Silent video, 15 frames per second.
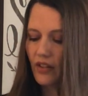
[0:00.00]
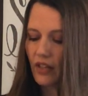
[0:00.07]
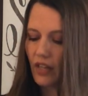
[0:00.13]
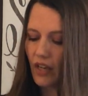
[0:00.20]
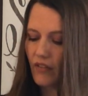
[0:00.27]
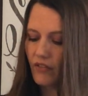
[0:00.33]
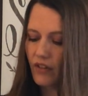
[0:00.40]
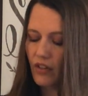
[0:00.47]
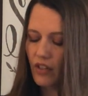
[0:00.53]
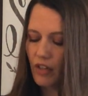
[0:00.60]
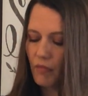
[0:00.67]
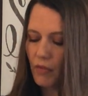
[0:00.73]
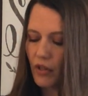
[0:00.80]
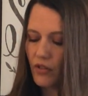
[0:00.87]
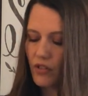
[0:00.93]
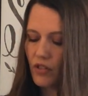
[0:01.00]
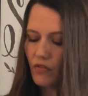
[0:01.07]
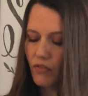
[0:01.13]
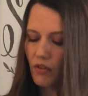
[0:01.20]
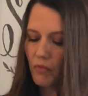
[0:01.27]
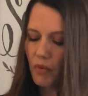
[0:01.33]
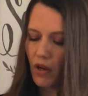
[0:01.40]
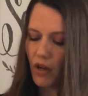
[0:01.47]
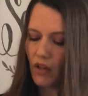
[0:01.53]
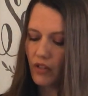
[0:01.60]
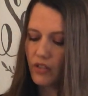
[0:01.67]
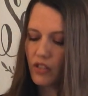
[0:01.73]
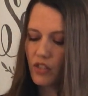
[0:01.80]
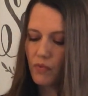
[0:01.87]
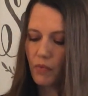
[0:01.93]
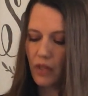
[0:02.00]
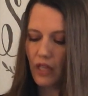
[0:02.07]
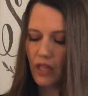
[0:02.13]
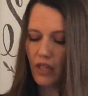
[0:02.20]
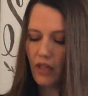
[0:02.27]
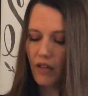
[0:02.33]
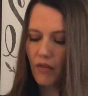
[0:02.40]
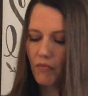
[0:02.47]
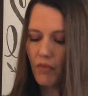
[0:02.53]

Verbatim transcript: The governor then motioned for Paul to speak.